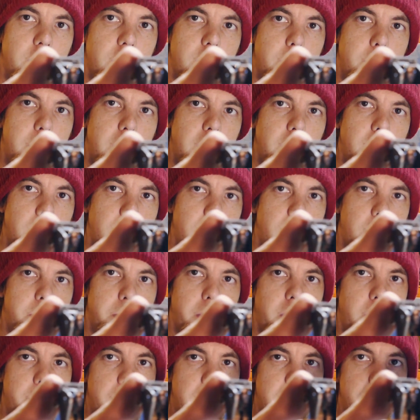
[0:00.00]
to make the
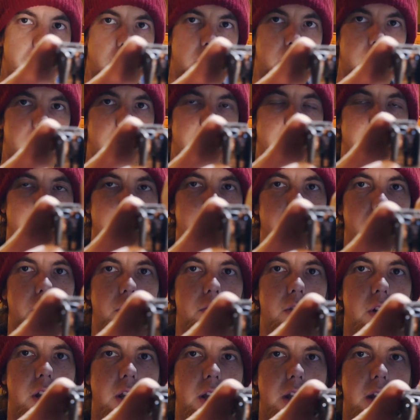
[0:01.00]
copper a bit more,
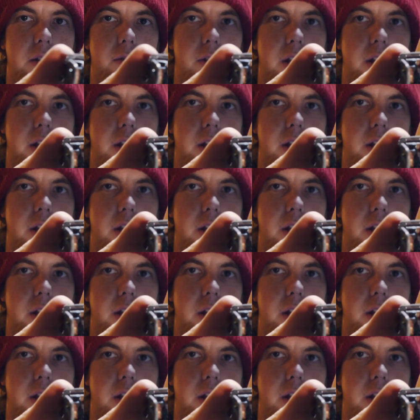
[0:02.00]
crying out